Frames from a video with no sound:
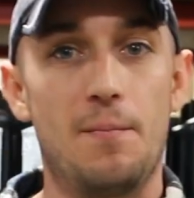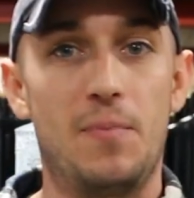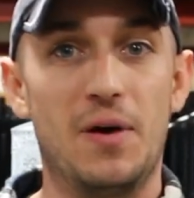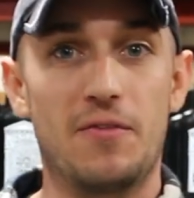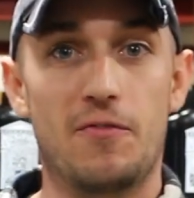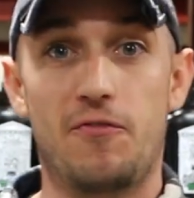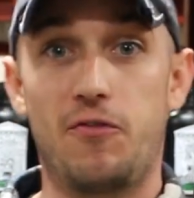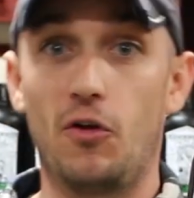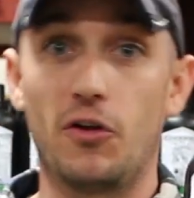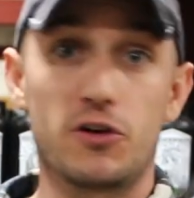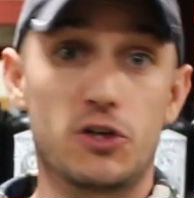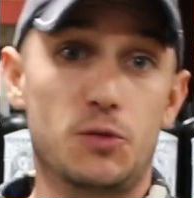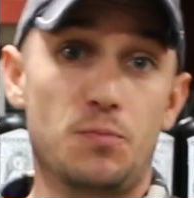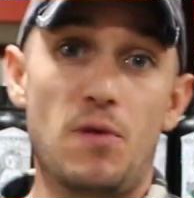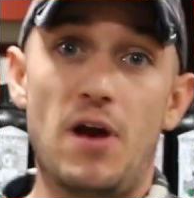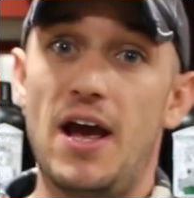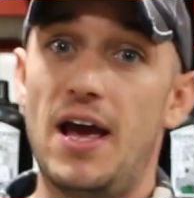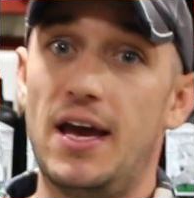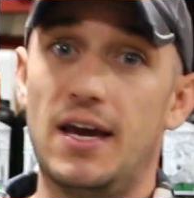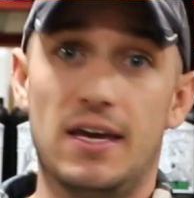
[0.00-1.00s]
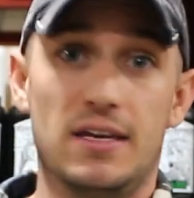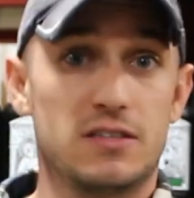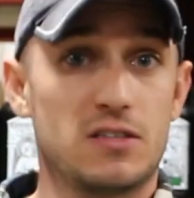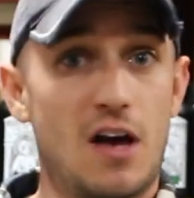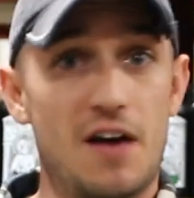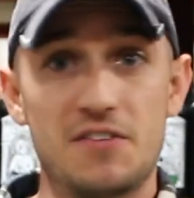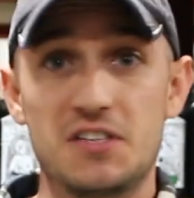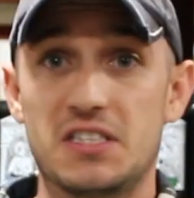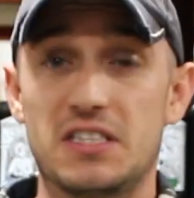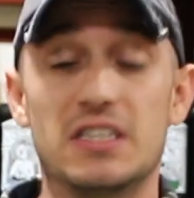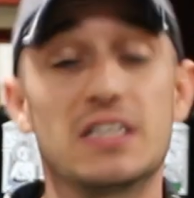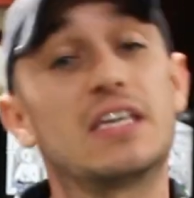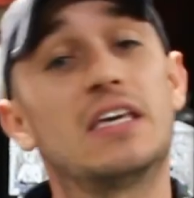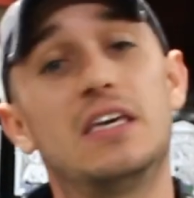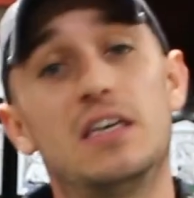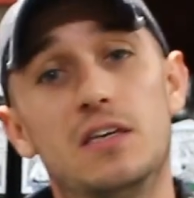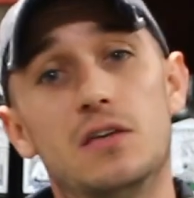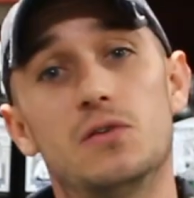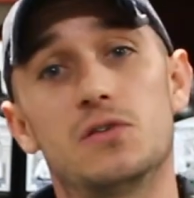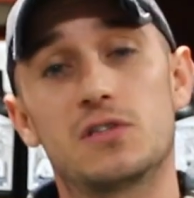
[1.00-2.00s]
But foliar spraying is obviously the
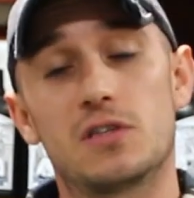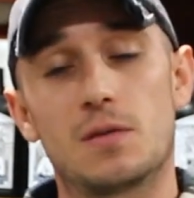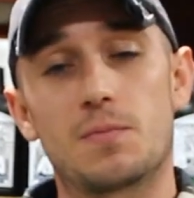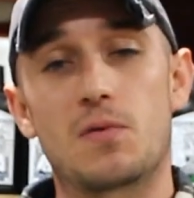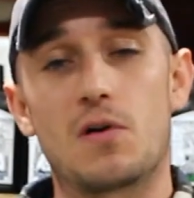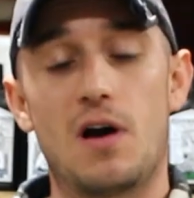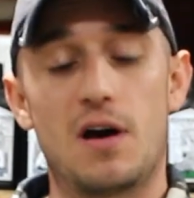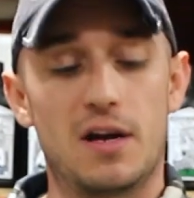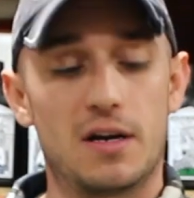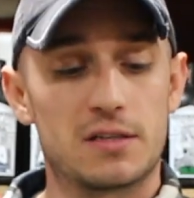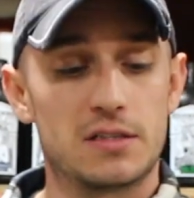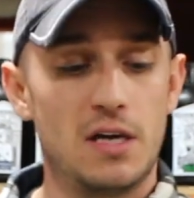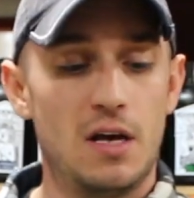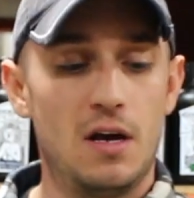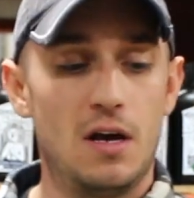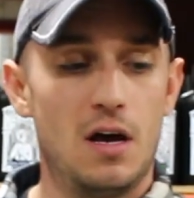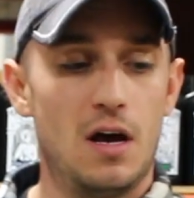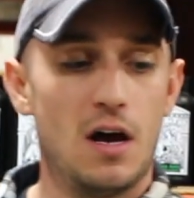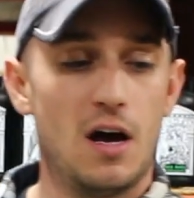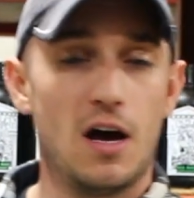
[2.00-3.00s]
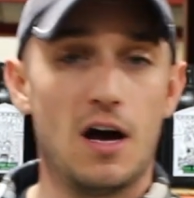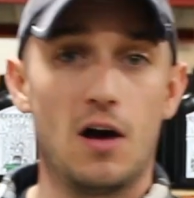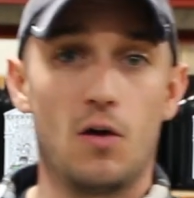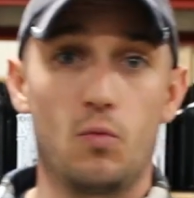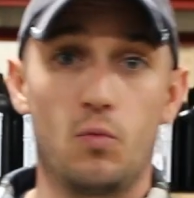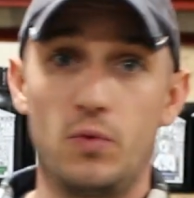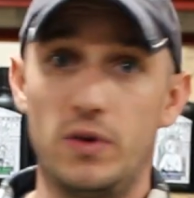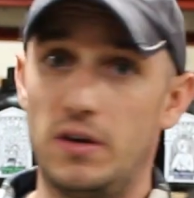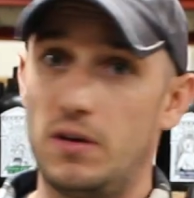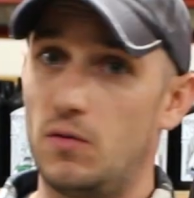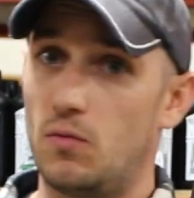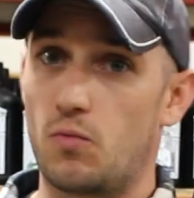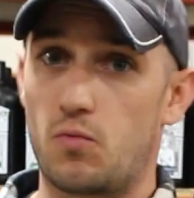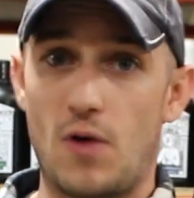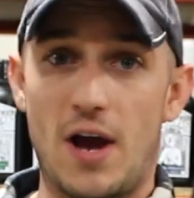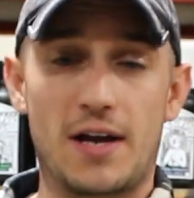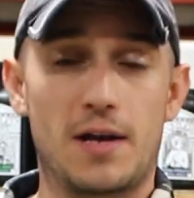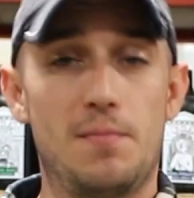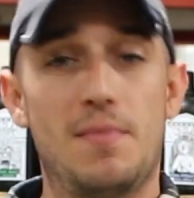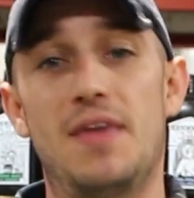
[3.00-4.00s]
key use of the product. We
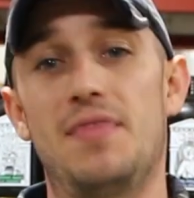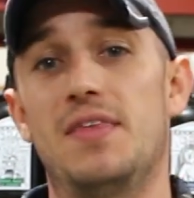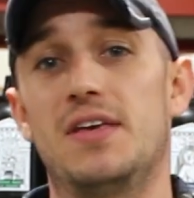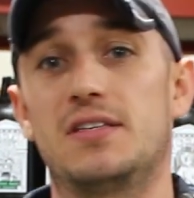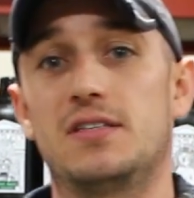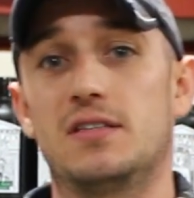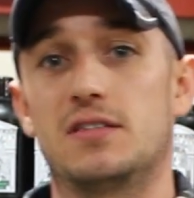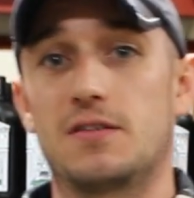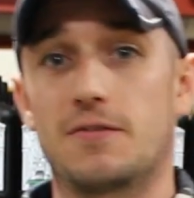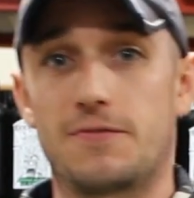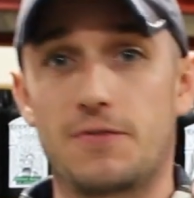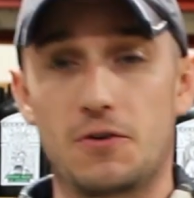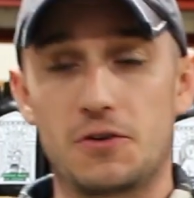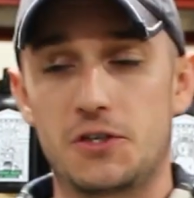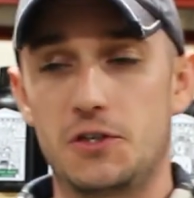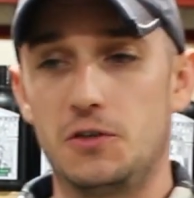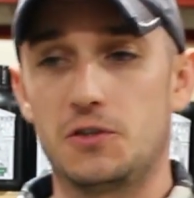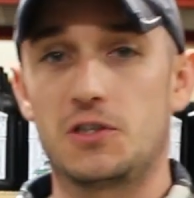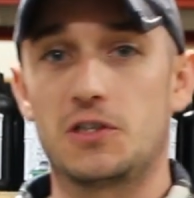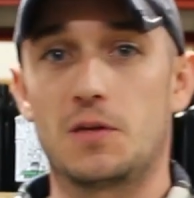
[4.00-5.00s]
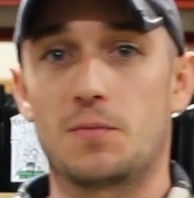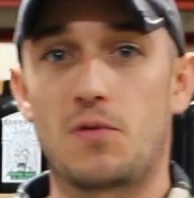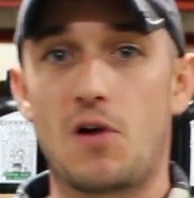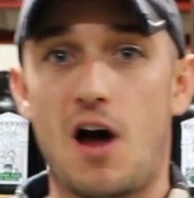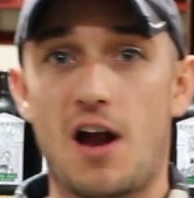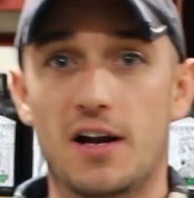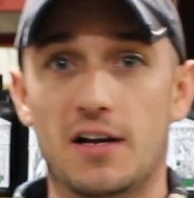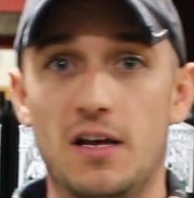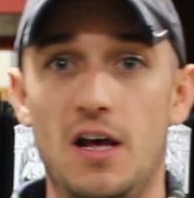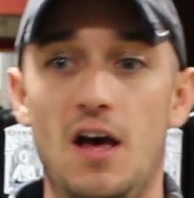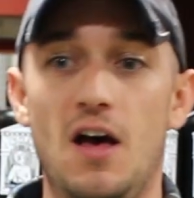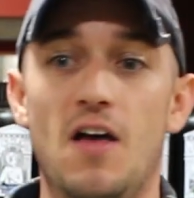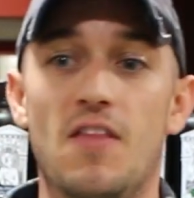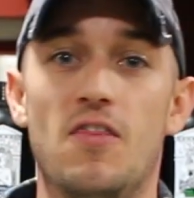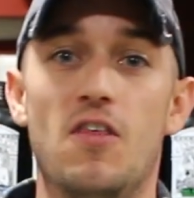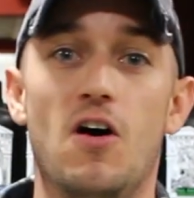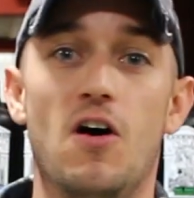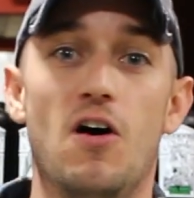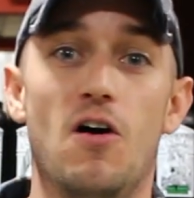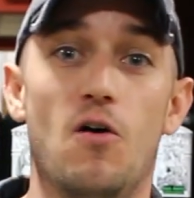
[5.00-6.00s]
recommend this as the first use of the product.
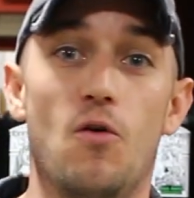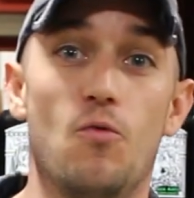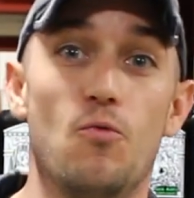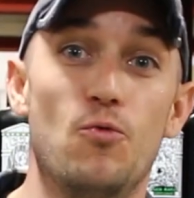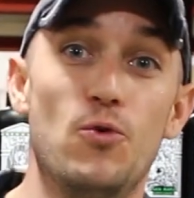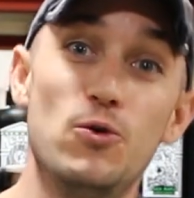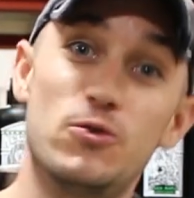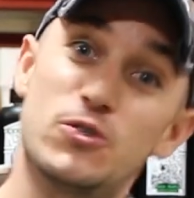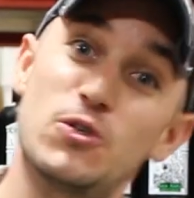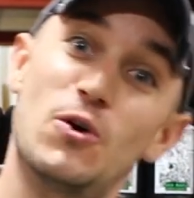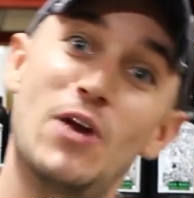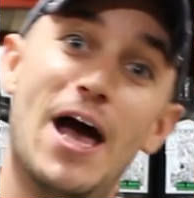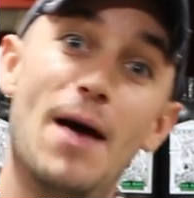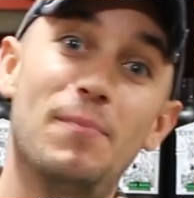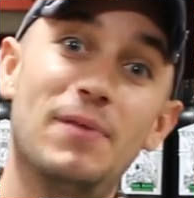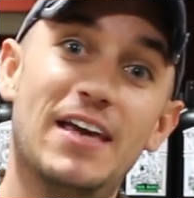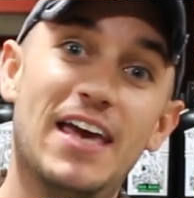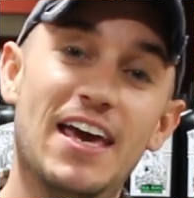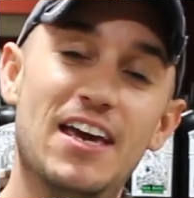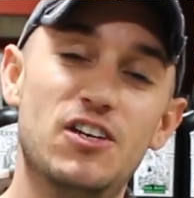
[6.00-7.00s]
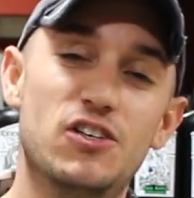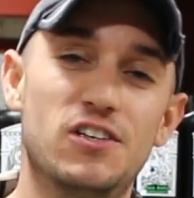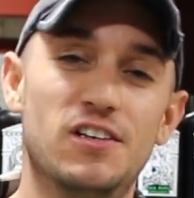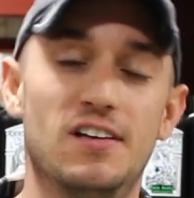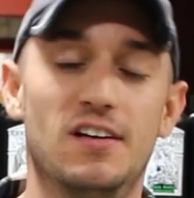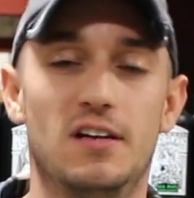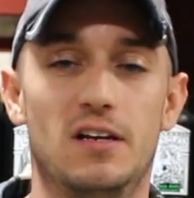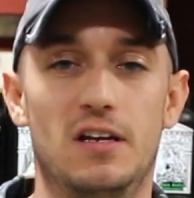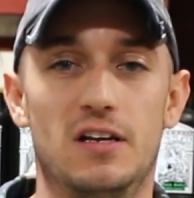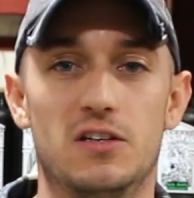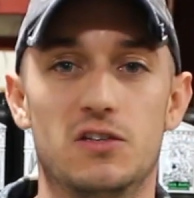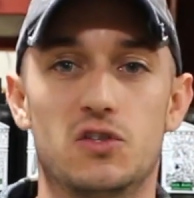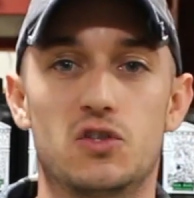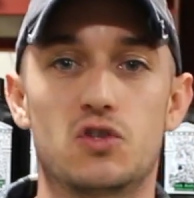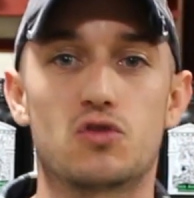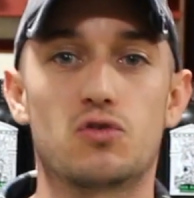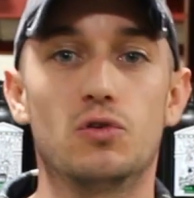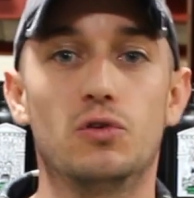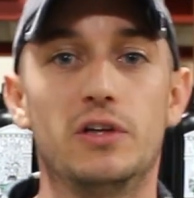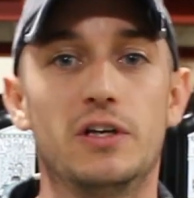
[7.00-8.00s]
The root zone application is
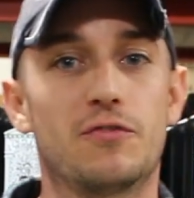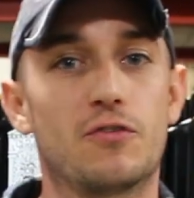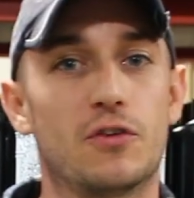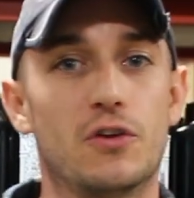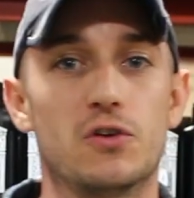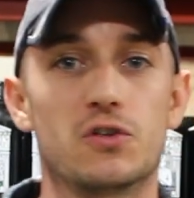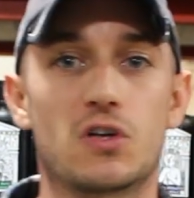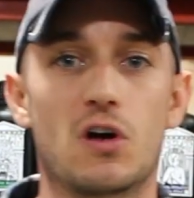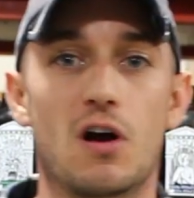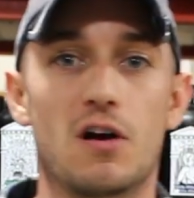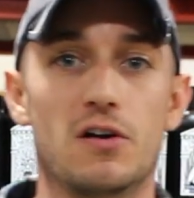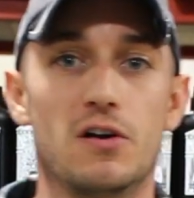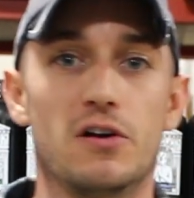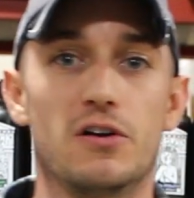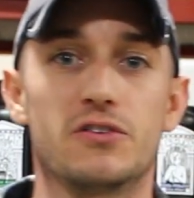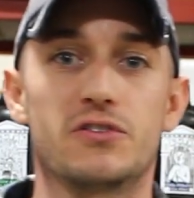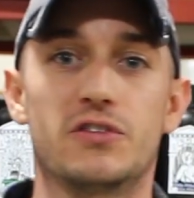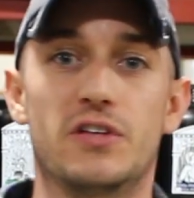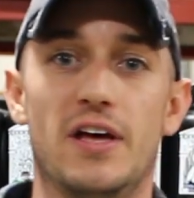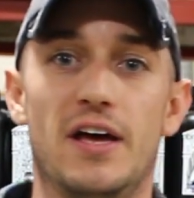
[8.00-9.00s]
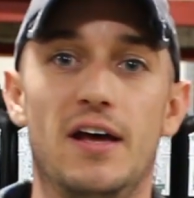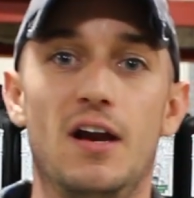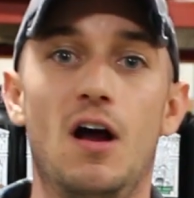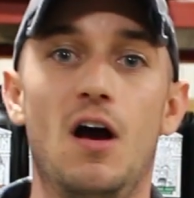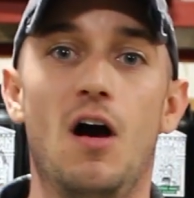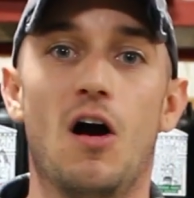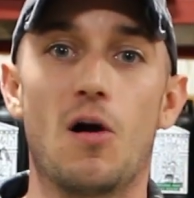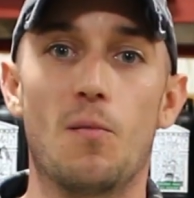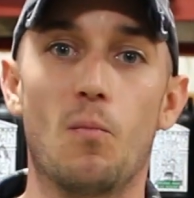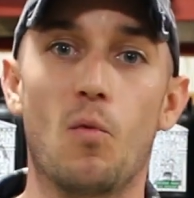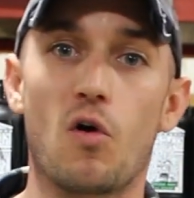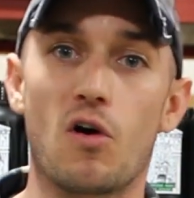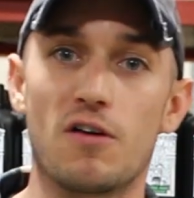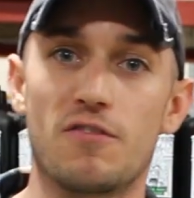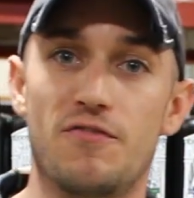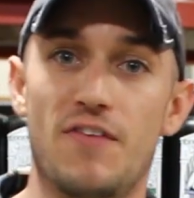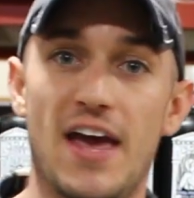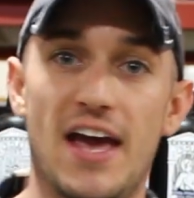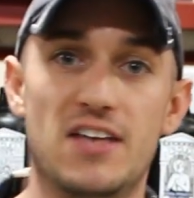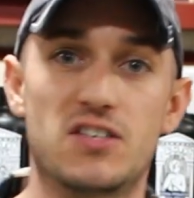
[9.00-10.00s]
truly for those gardeners that are more
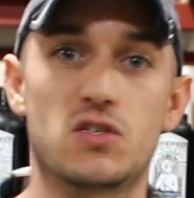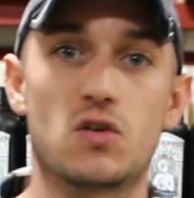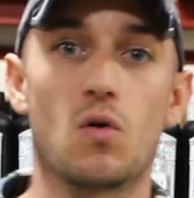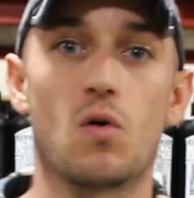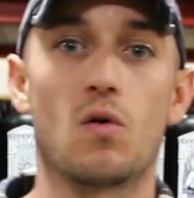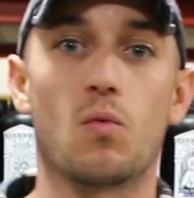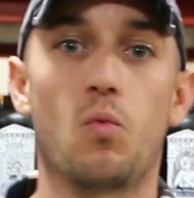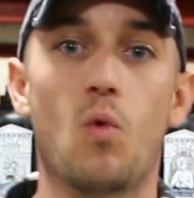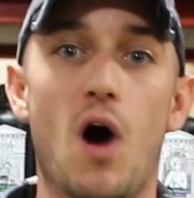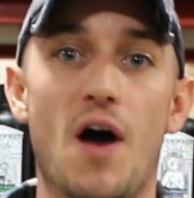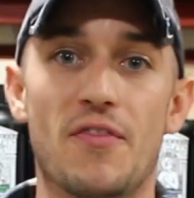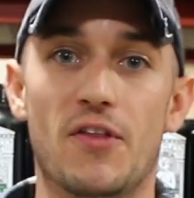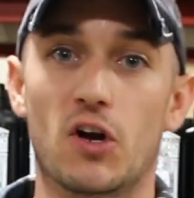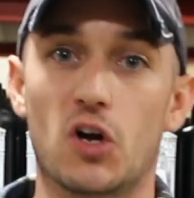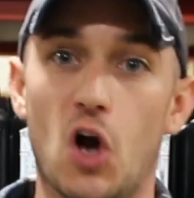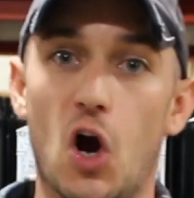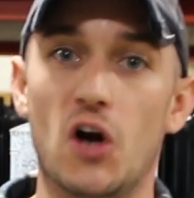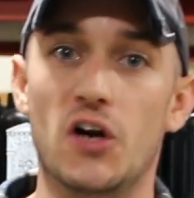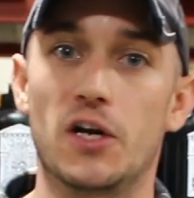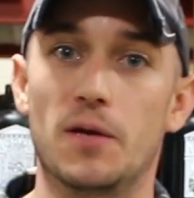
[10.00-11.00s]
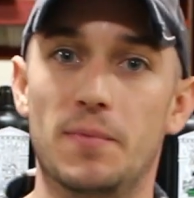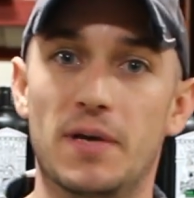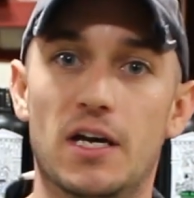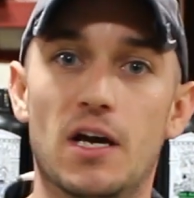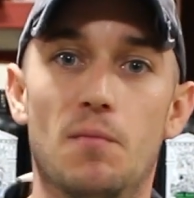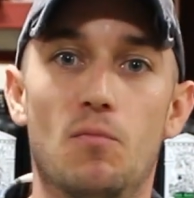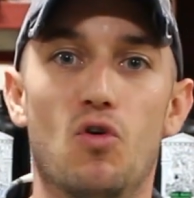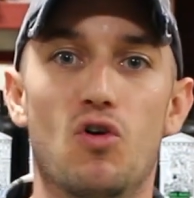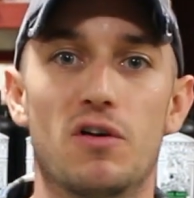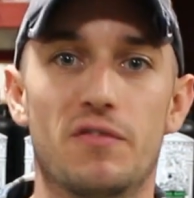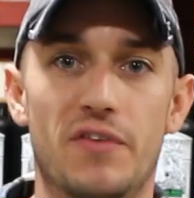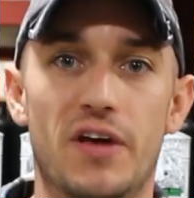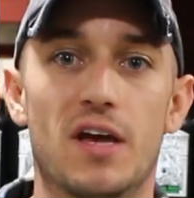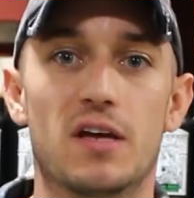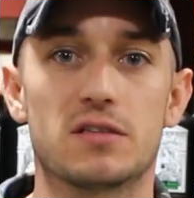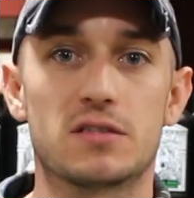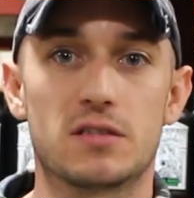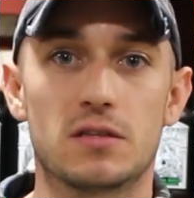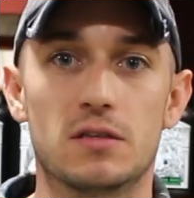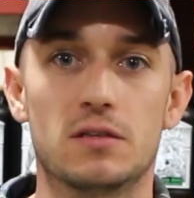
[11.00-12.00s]
advanced or want their garden to become more
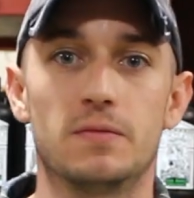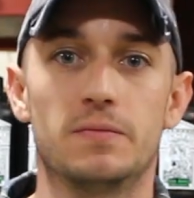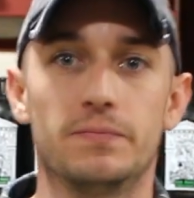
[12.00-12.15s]
advanced.